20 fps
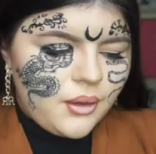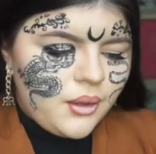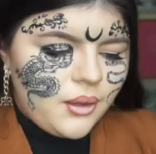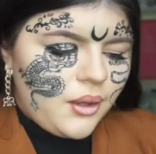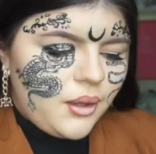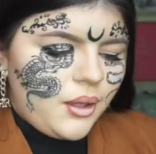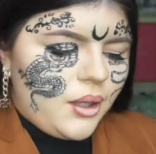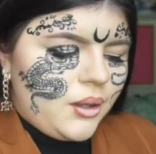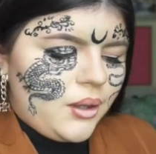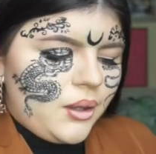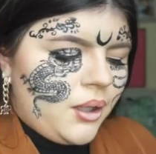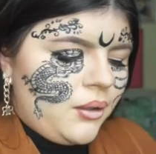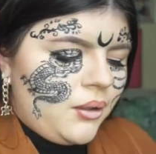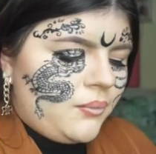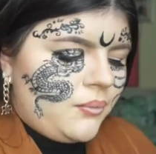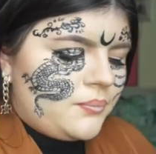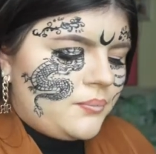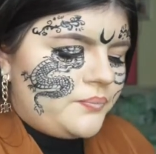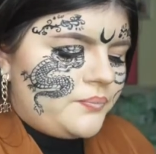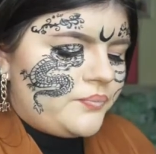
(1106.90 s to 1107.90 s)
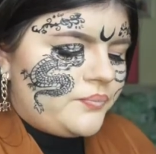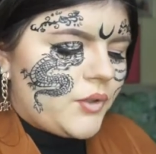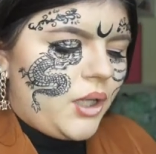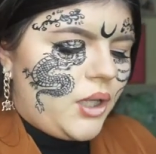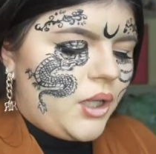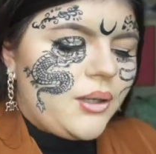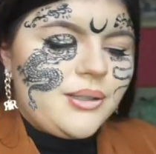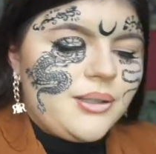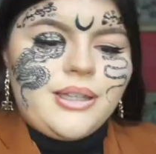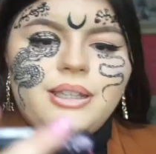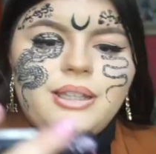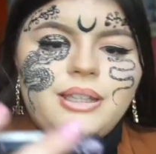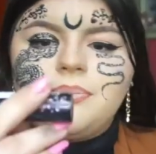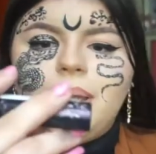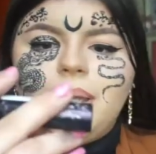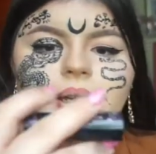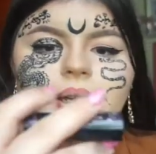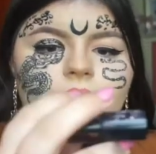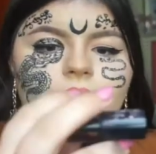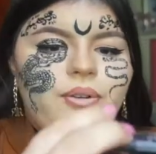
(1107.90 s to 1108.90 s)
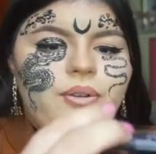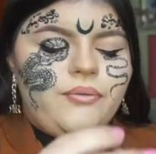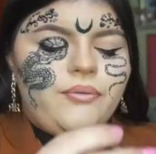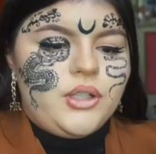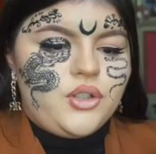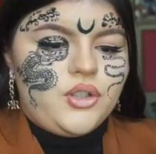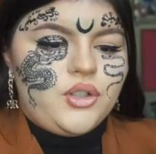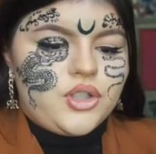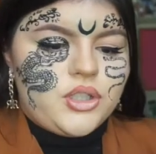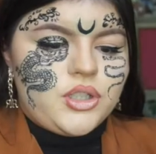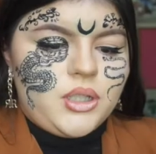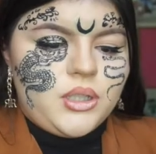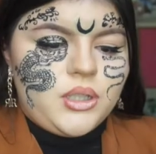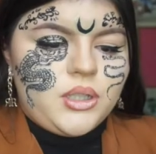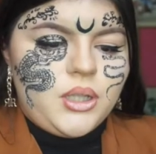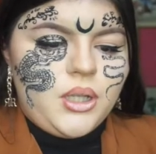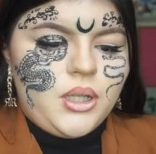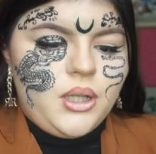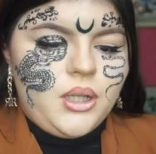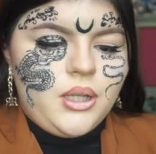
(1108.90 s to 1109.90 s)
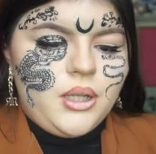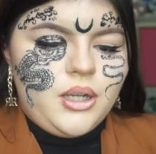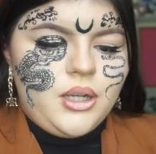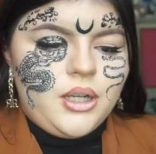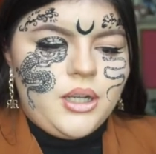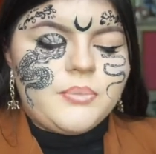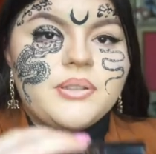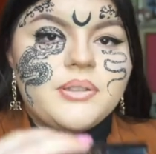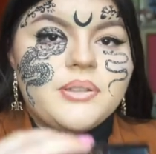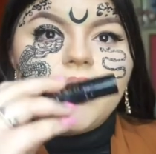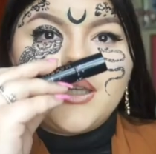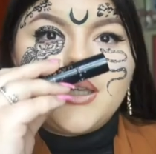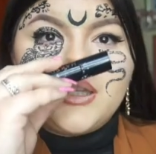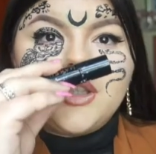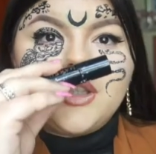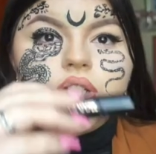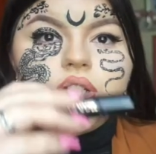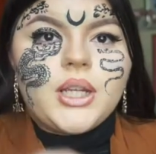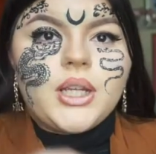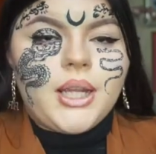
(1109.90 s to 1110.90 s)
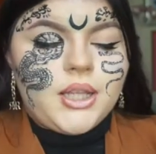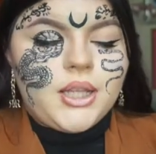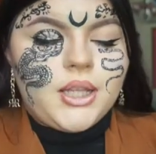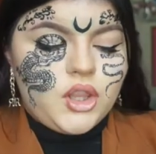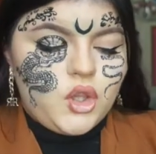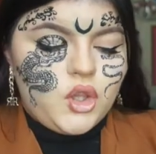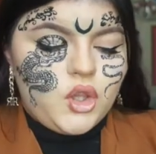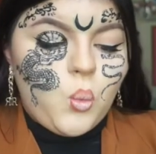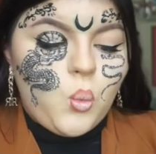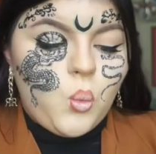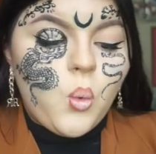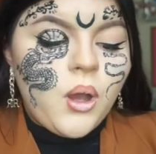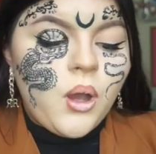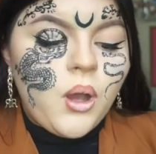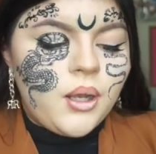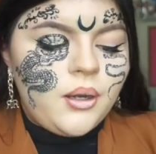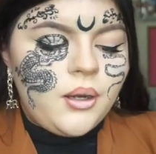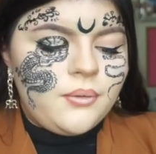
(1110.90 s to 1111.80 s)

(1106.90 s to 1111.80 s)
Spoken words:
And then I'm going to take this Makeup Revolution lipstick in the shade The One.